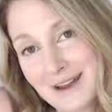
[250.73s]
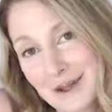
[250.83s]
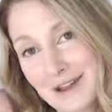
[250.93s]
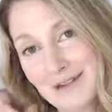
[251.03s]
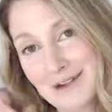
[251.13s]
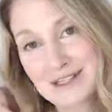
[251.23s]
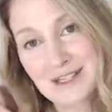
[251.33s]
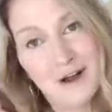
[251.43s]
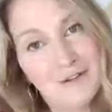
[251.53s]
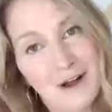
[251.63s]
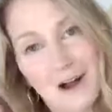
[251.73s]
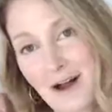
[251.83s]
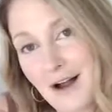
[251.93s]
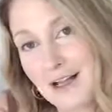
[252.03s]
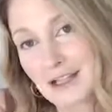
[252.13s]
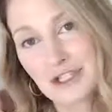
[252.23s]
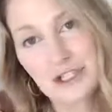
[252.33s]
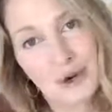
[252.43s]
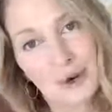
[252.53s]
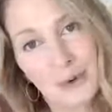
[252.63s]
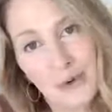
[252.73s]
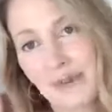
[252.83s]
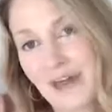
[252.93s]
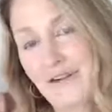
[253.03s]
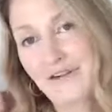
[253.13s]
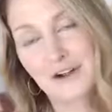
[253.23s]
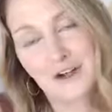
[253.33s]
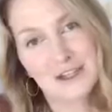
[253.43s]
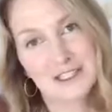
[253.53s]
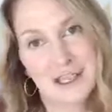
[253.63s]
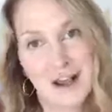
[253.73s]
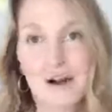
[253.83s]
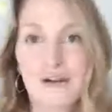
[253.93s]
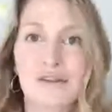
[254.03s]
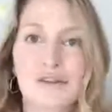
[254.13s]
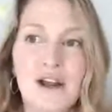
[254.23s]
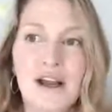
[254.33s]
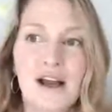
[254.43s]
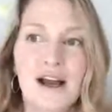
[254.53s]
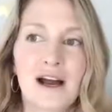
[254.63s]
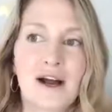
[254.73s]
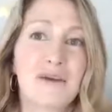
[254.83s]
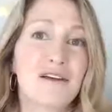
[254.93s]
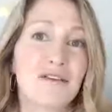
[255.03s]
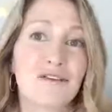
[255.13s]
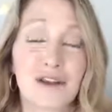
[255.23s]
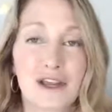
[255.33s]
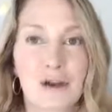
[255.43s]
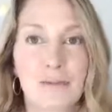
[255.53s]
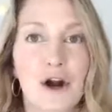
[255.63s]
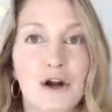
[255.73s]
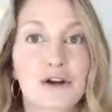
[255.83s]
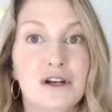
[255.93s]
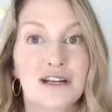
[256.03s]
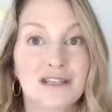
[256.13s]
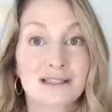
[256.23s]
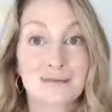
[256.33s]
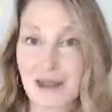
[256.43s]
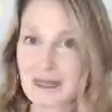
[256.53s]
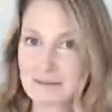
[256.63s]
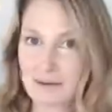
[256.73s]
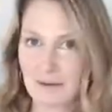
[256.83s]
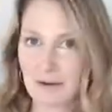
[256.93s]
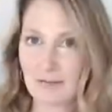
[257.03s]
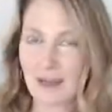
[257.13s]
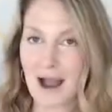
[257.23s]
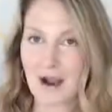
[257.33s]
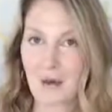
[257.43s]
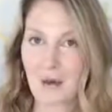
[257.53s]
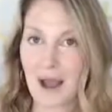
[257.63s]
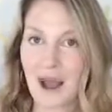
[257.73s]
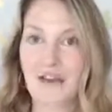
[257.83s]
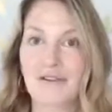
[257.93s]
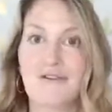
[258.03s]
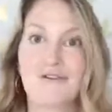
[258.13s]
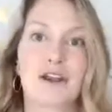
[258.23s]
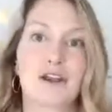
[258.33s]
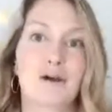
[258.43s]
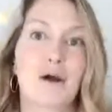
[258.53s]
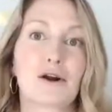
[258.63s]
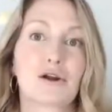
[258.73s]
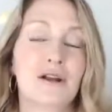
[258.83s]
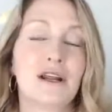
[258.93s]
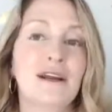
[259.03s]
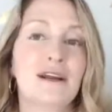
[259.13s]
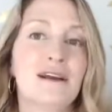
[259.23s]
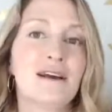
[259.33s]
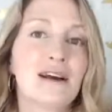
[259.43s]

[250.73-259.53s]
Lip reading: give yourself a hug and show that for yourself. If you feel like your partner needed space, maybe you'd back away. If you feel like your partner needed